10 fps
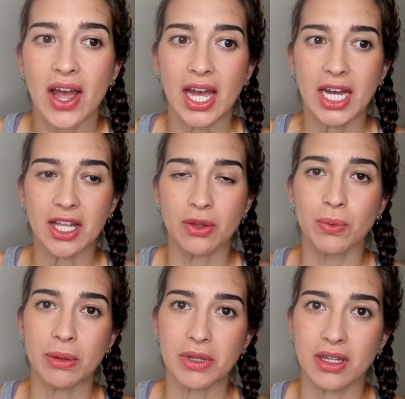the
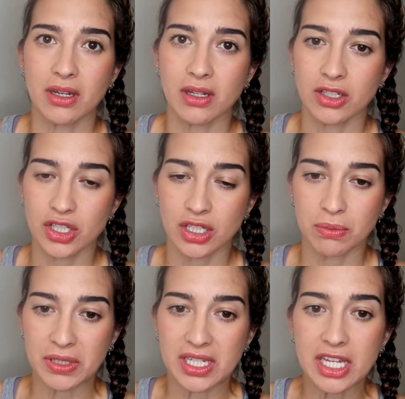women should
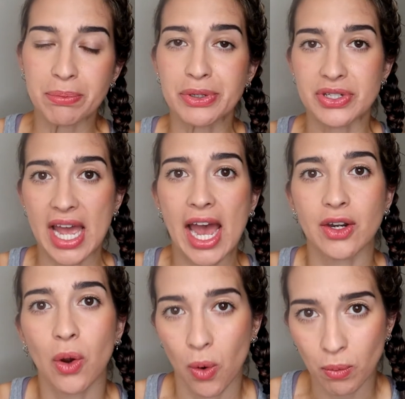be keepers at
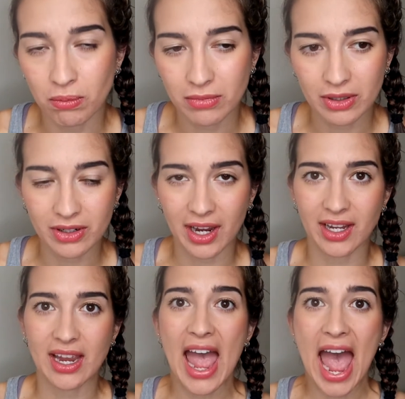home,
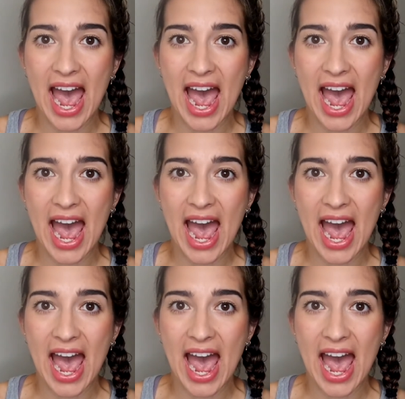okay?